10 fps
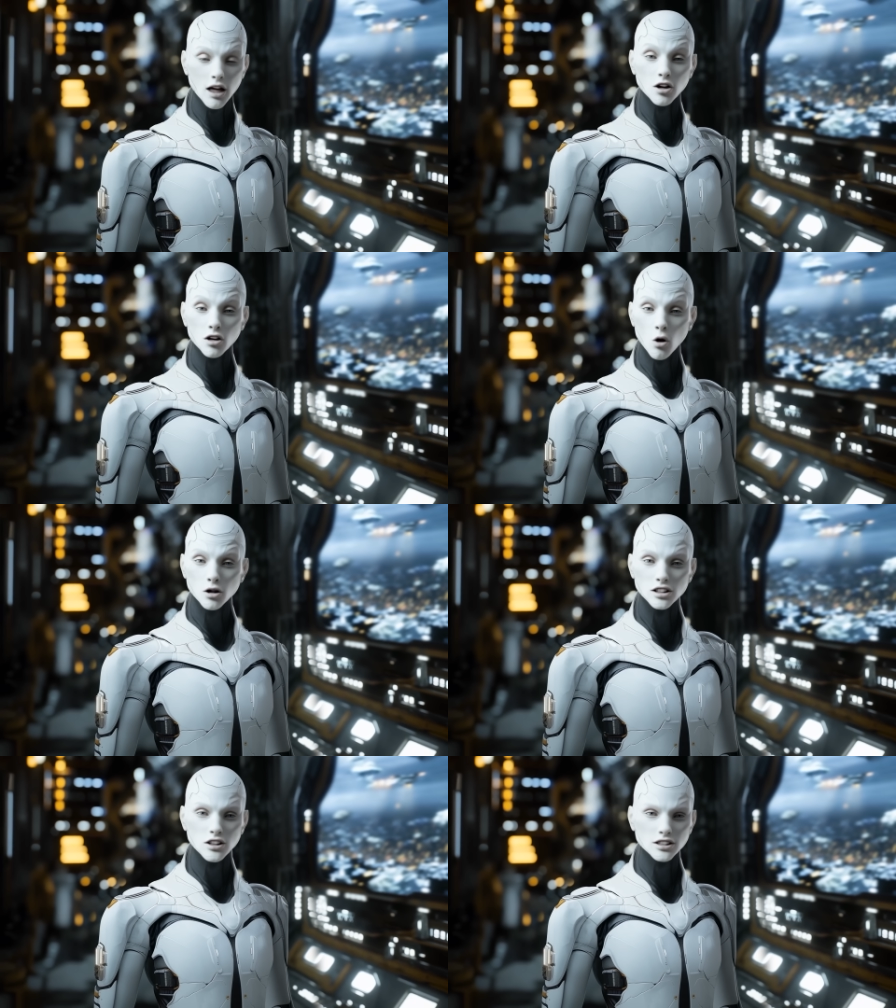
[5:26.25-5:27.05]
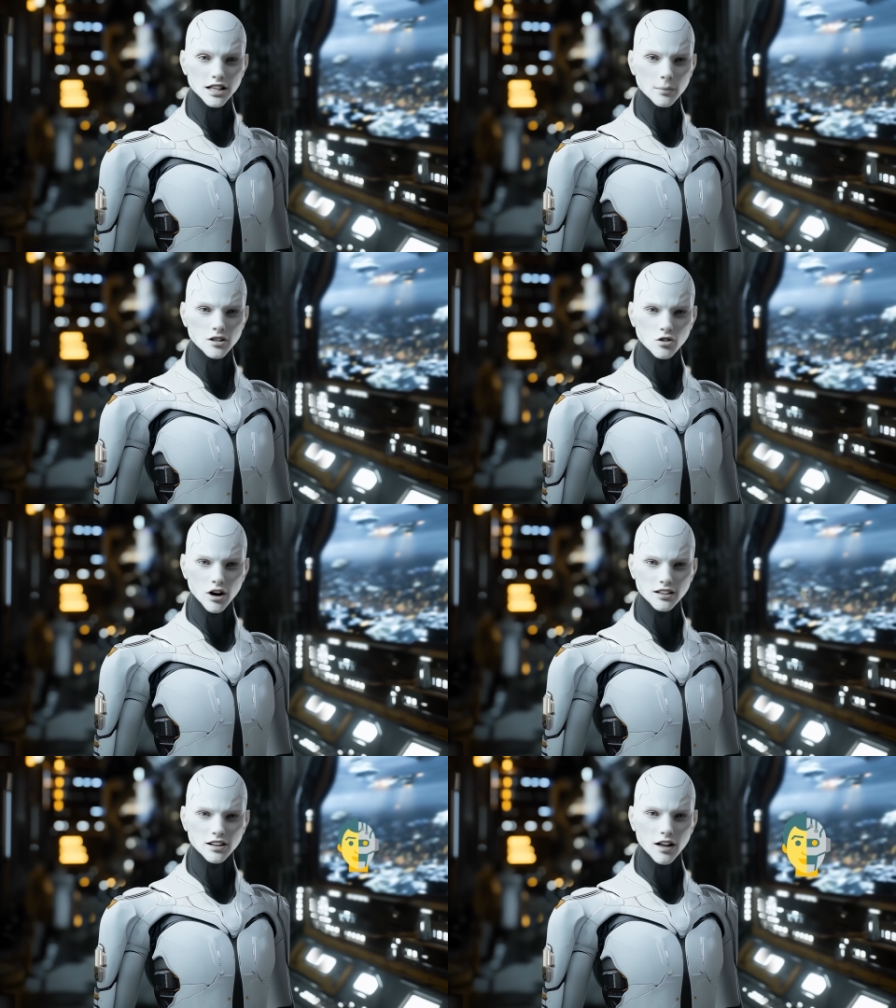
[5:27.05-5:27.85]
The goal is to
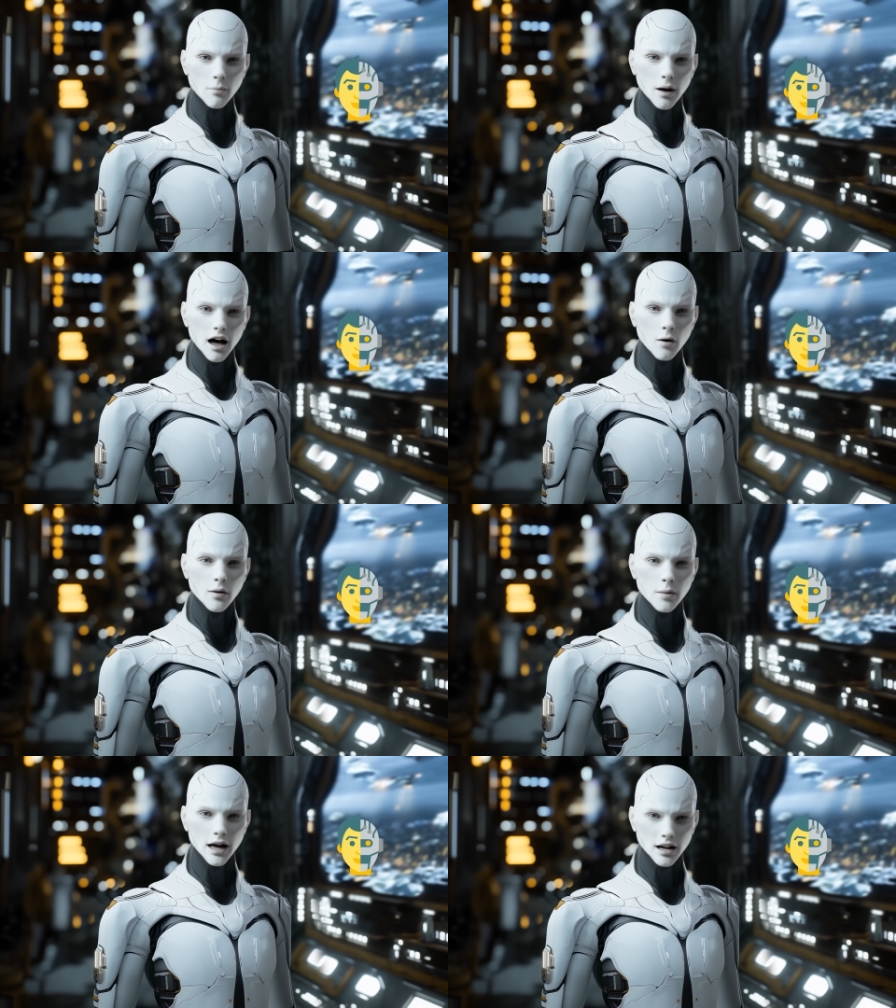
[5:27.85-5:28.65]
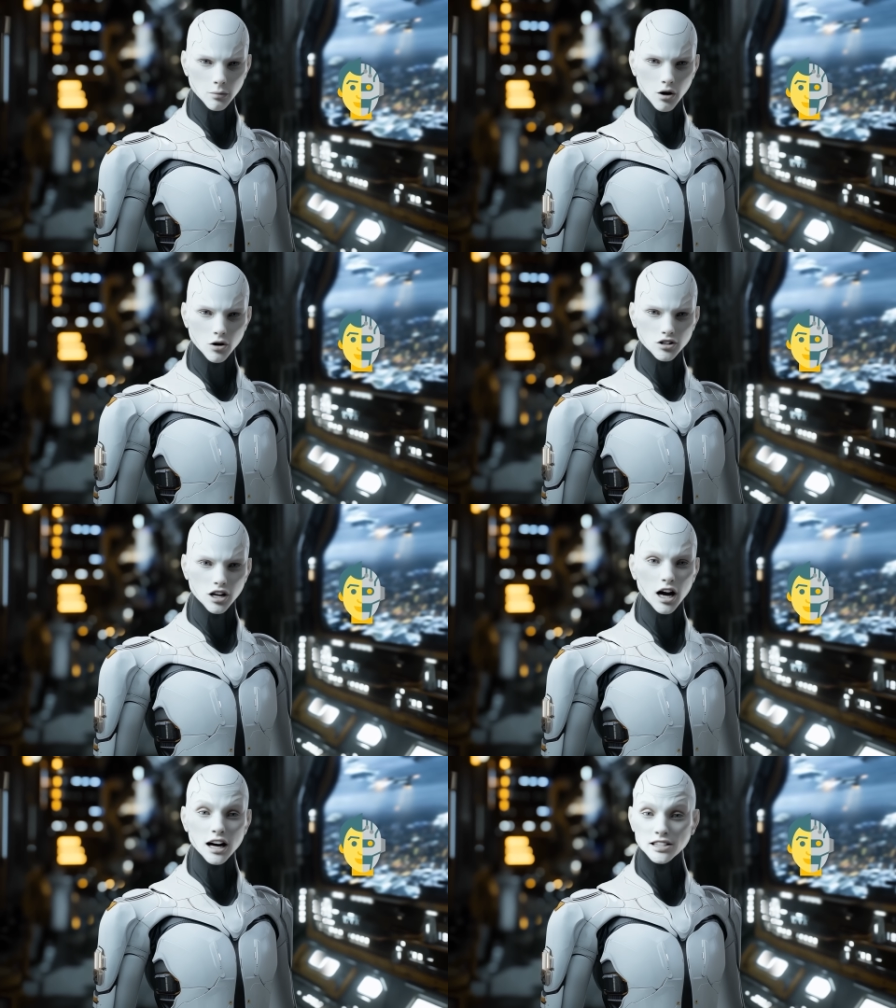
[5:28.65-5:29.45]
demonstrate that their biomimetic approach
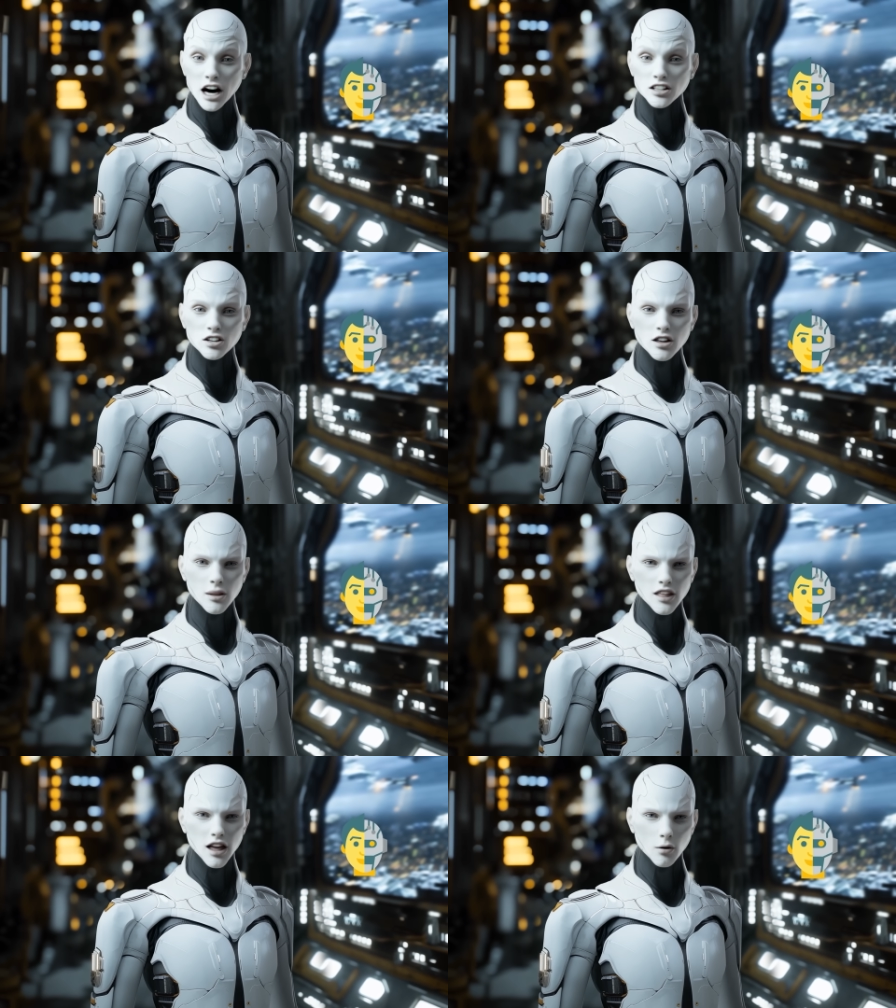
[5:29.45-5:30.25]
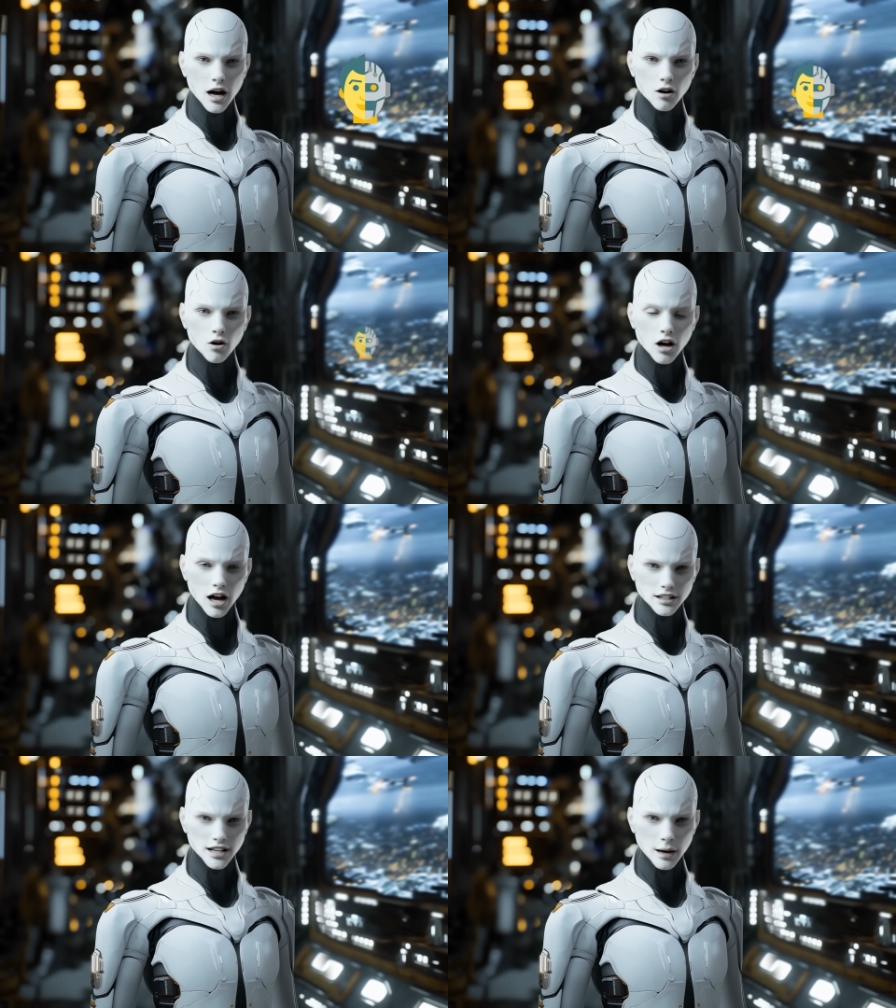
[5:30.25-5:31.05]
is not just a theoretical
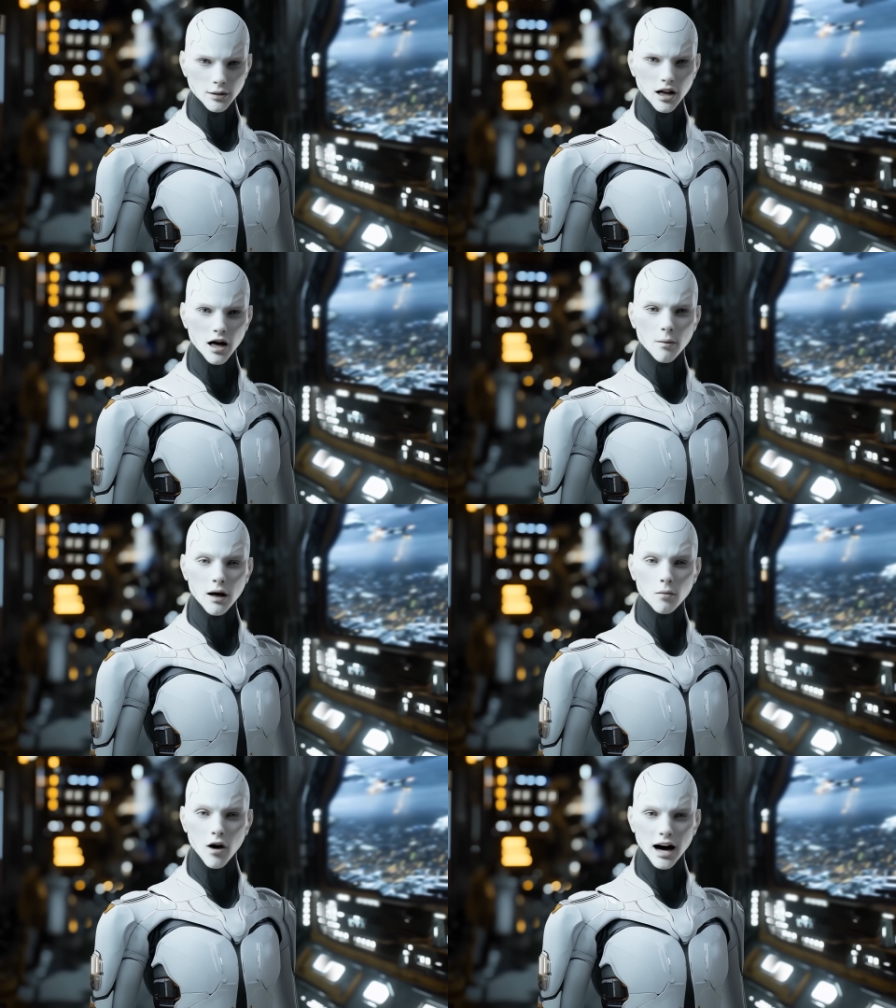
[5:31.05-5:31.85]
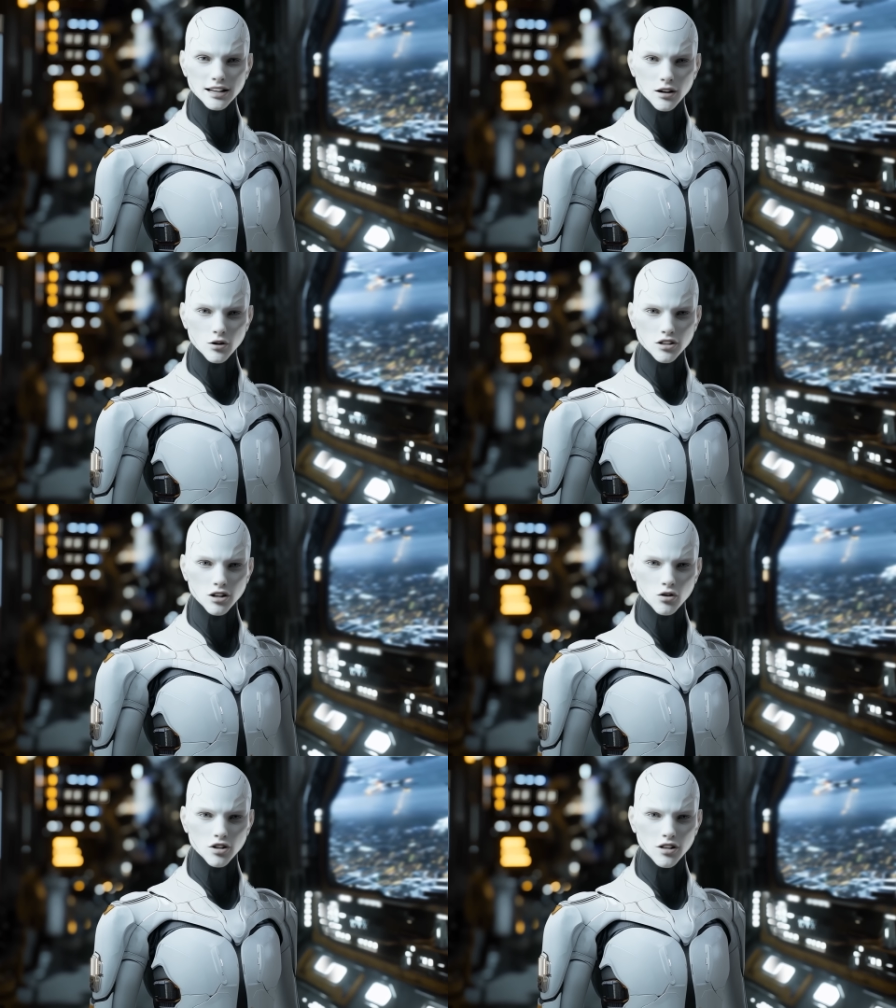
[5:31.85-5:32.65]
concept, but a practical
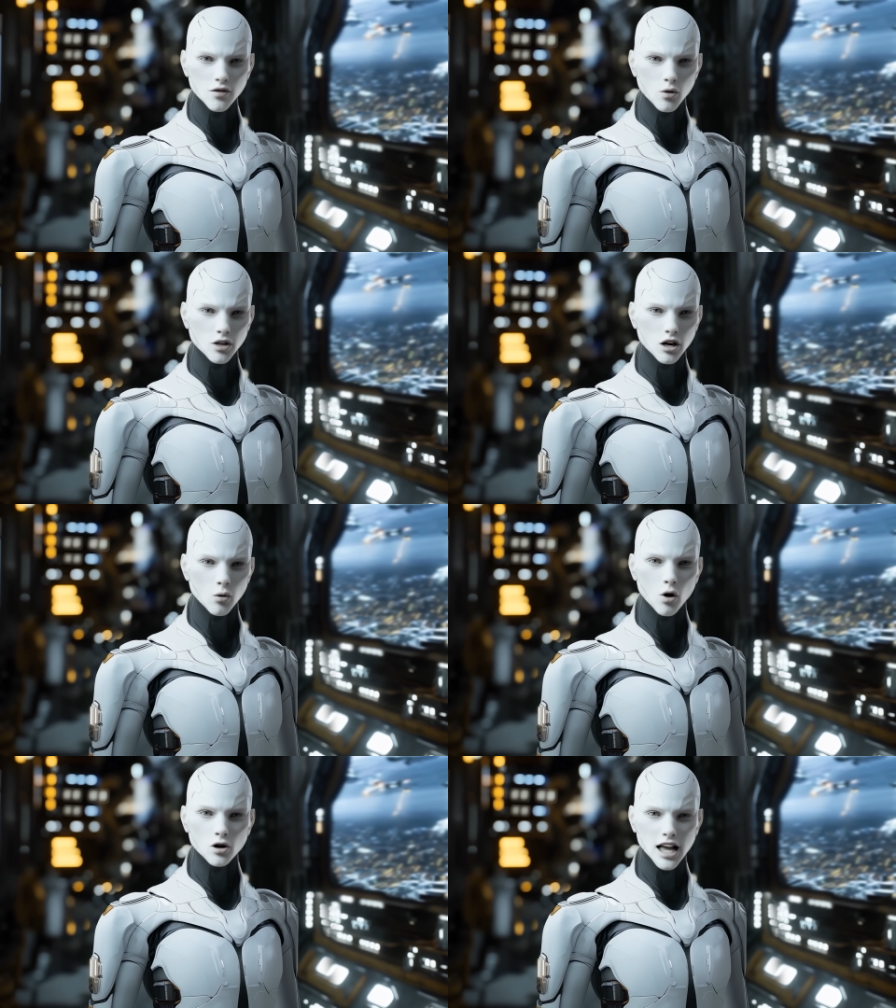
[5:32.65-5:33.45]
solution for real-world